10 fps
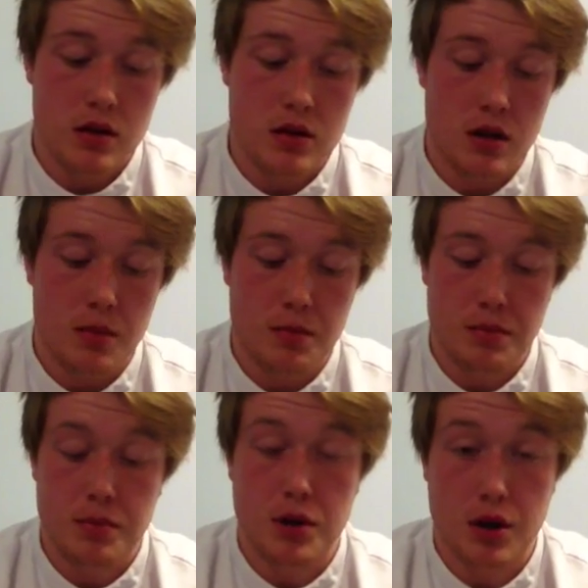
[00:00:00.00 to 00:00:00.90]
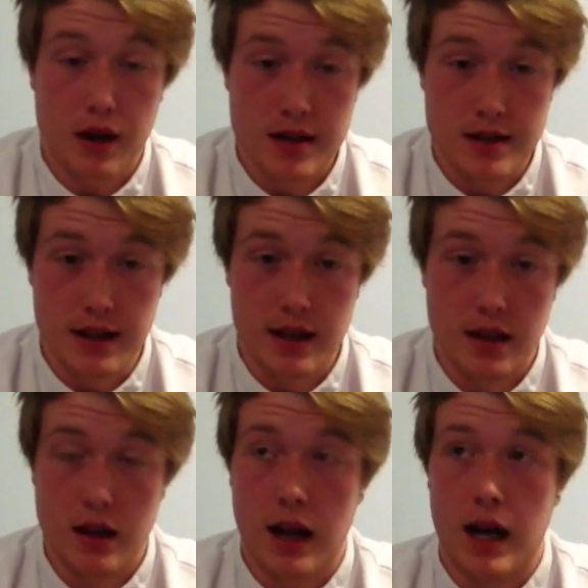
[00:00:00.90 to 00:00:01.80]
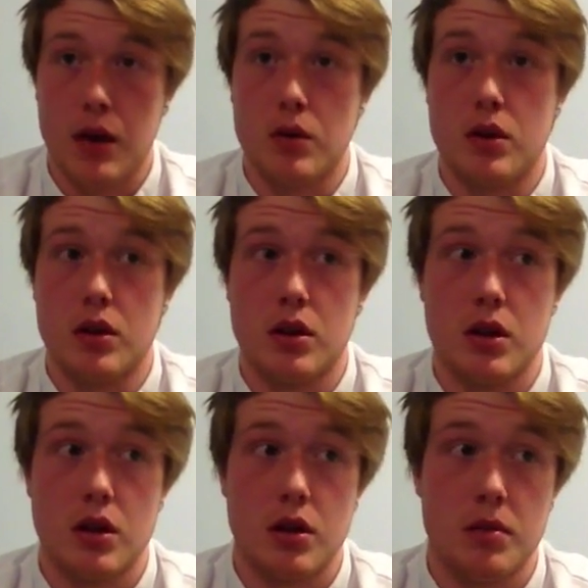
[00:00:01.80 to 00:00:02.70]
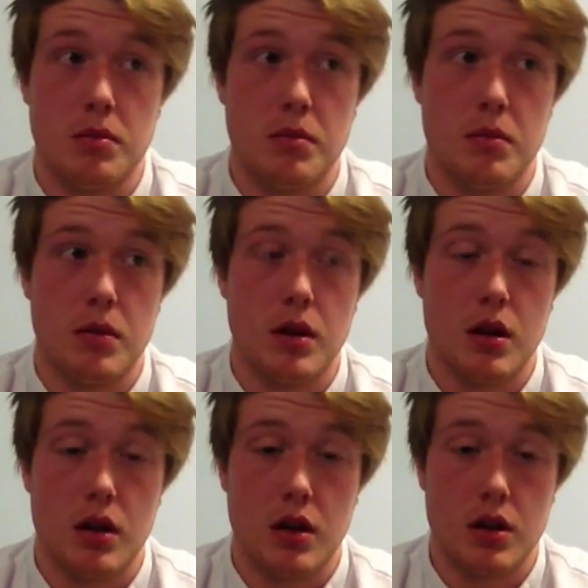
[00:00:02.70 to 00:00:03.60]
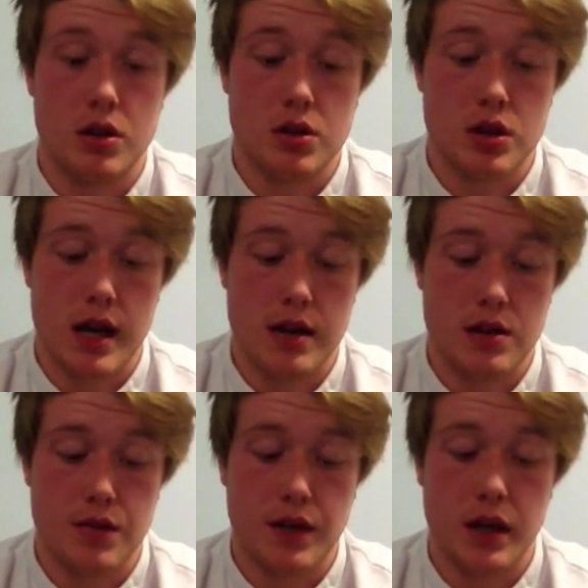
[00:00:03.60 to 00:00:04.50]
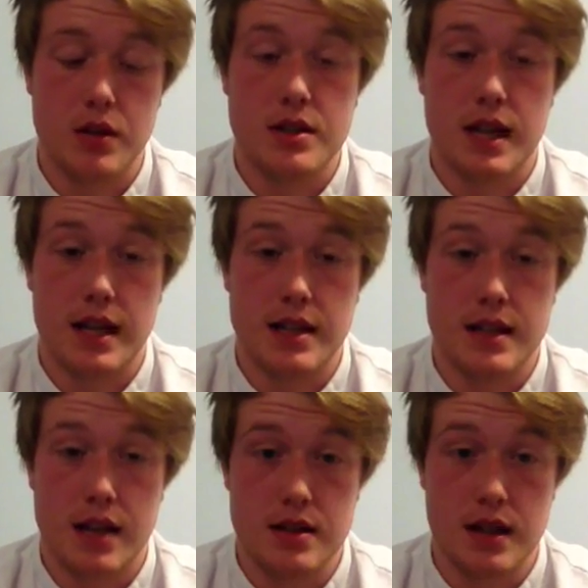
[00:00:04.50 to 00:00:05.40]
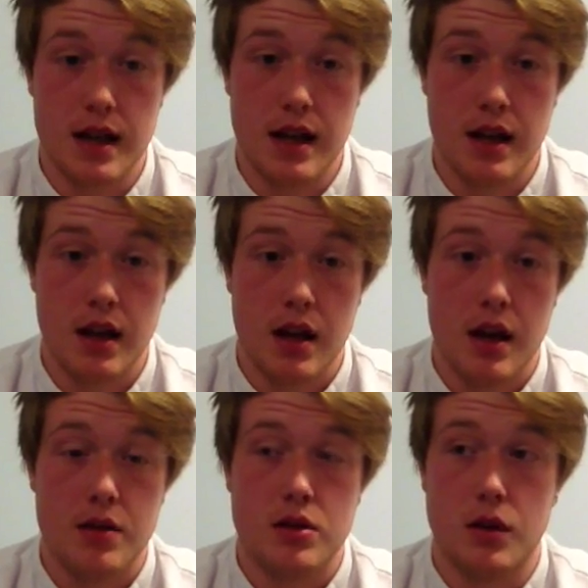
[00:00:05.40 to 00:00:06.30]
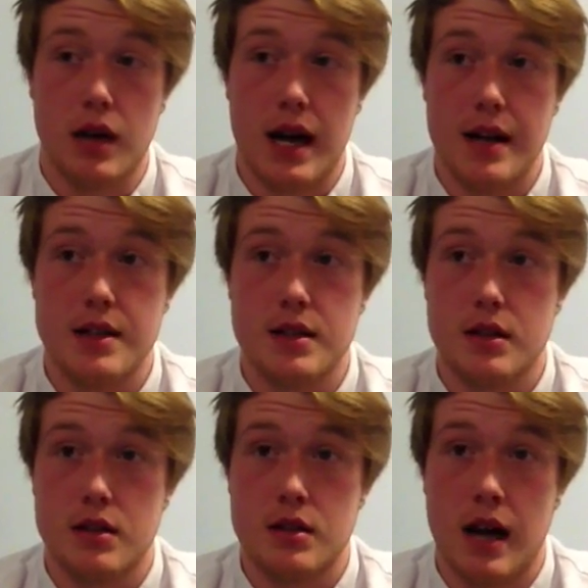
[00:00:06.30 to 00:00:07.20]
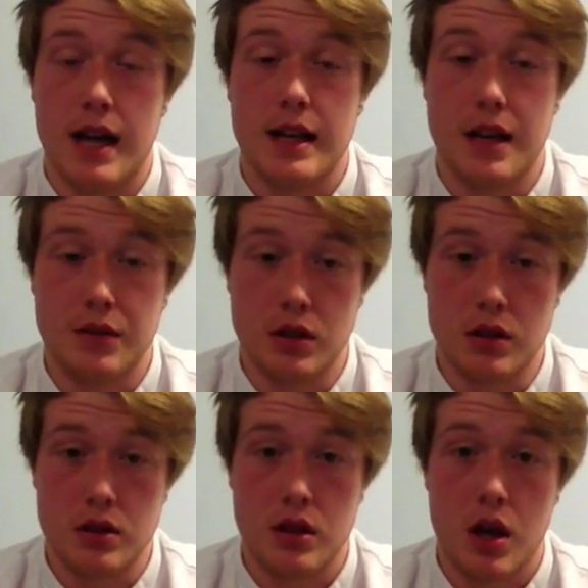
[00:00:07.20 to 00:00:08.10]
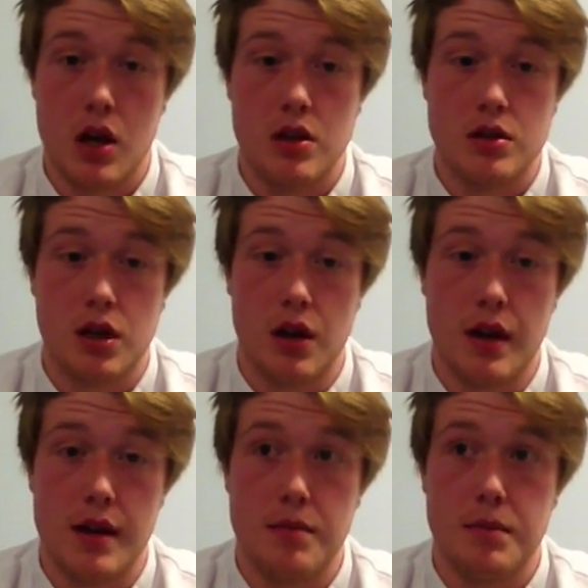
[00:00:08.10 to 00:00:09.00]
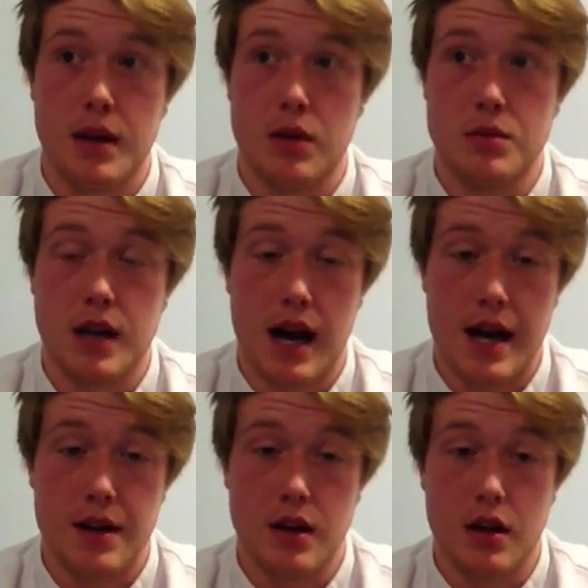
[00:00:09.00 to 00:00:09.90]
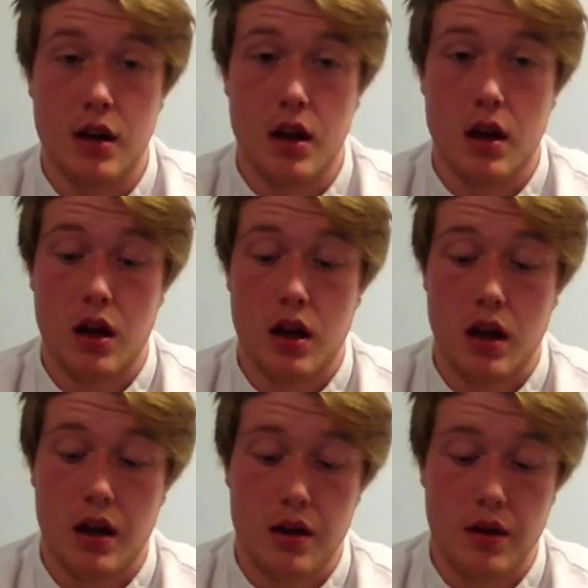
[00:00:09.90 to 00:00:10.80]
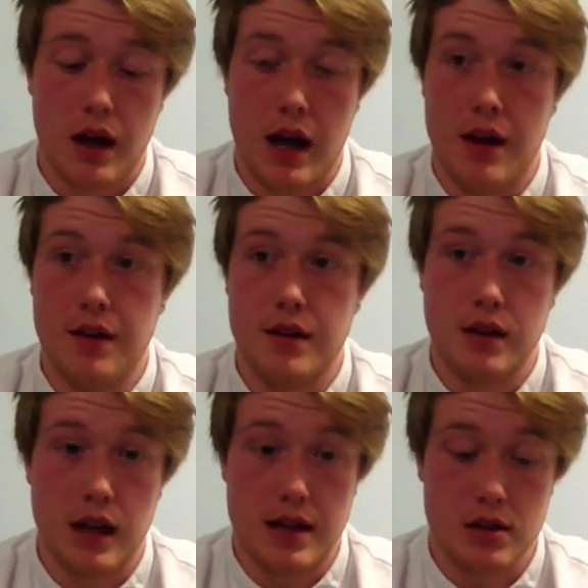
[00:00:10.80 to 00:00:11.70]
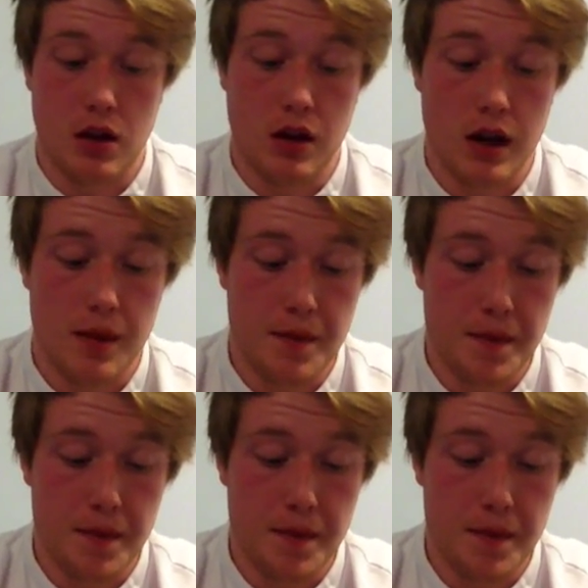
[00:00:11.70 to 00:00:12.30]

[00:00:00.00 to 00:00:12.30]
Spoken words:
To progress it, I will change frequency and intensity to higher levels, so that it becomes harder and lasts longer.